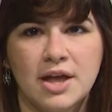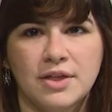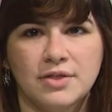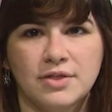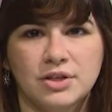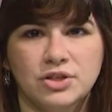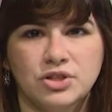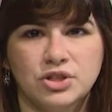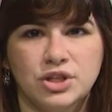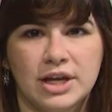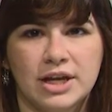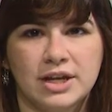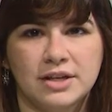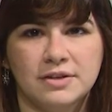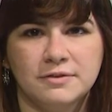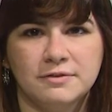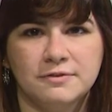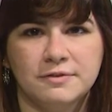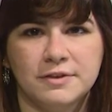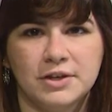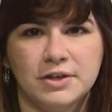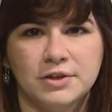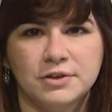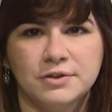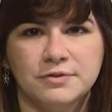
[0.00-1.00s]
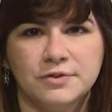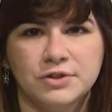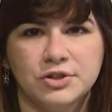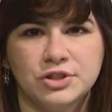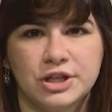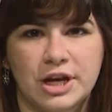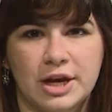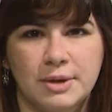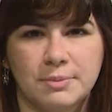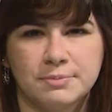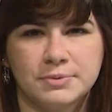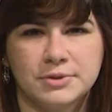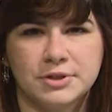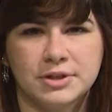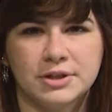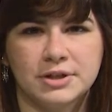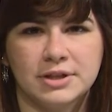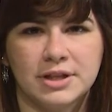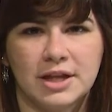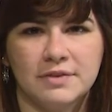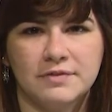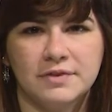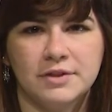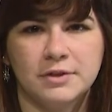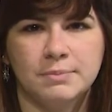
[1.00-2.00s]
The chain filed for Chapter
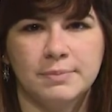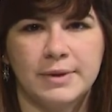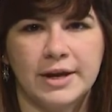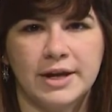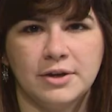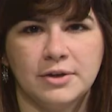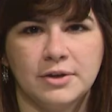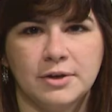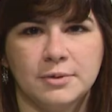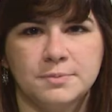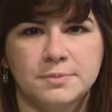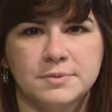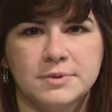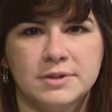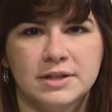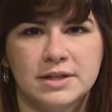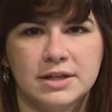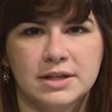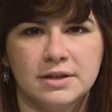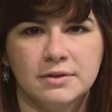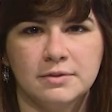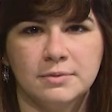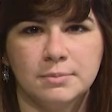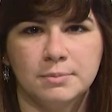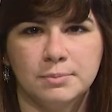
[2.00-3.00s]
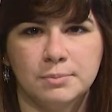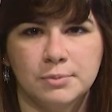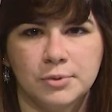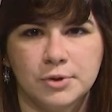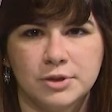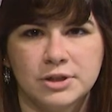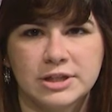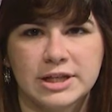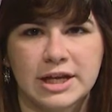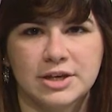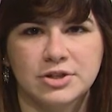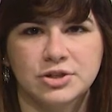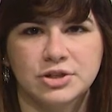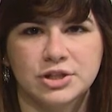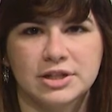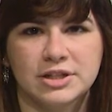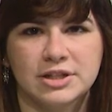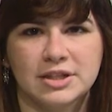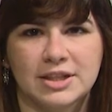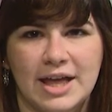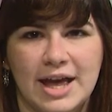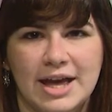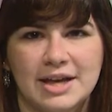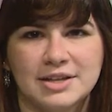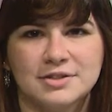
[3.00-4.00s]
11 bankruptcy
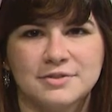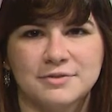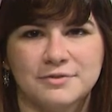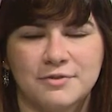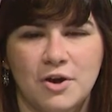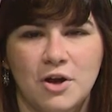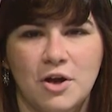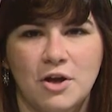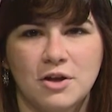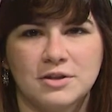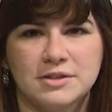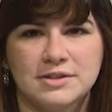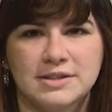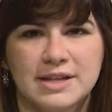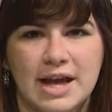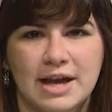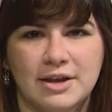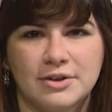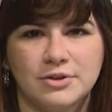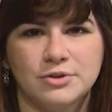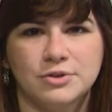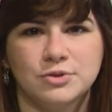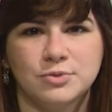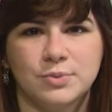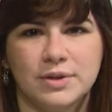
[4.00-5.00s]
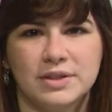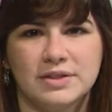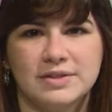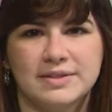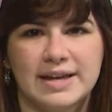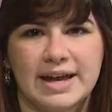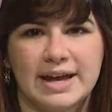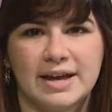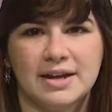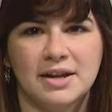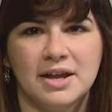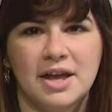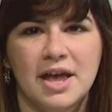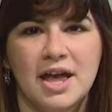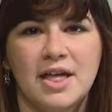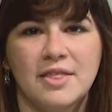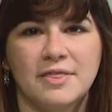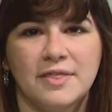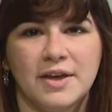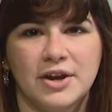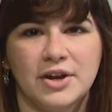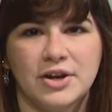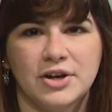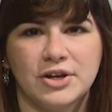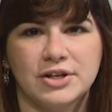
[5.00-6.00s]
protection last fall, saddled with debt
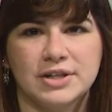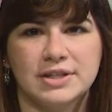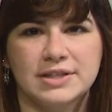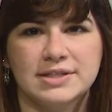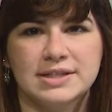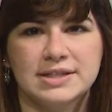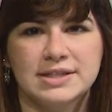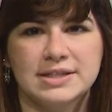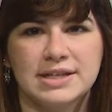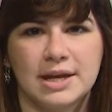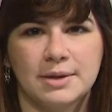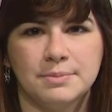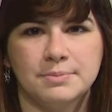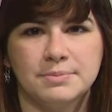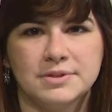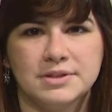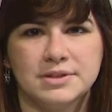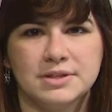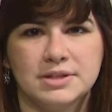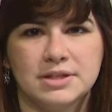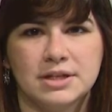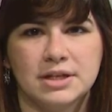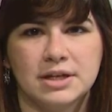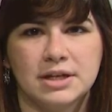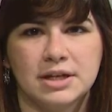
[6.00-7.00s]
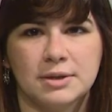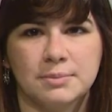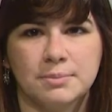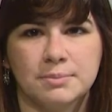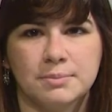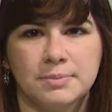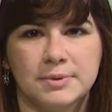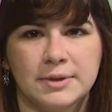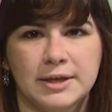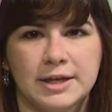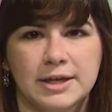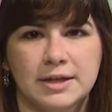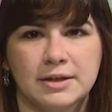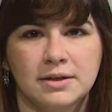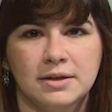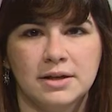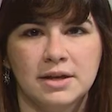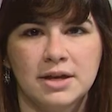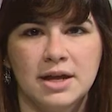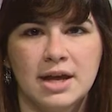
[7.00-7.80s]
that hurt its attempts to compete.